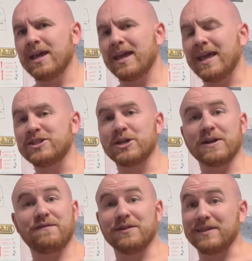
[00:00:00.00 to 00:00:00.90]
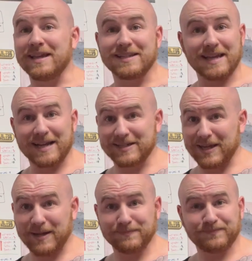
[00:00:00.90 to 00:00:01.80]
it's going to feel the exact
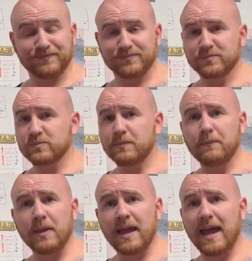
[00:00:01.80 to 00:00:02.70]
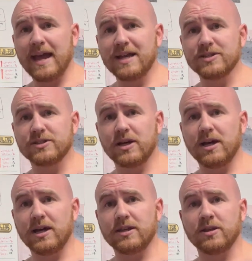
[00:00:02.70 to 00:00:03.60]
same as
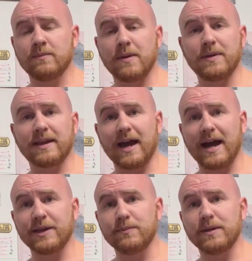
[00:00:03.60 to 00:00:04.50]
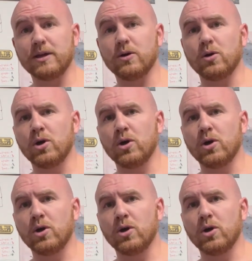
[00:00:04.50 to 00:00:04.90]
maybe a Caillou bell,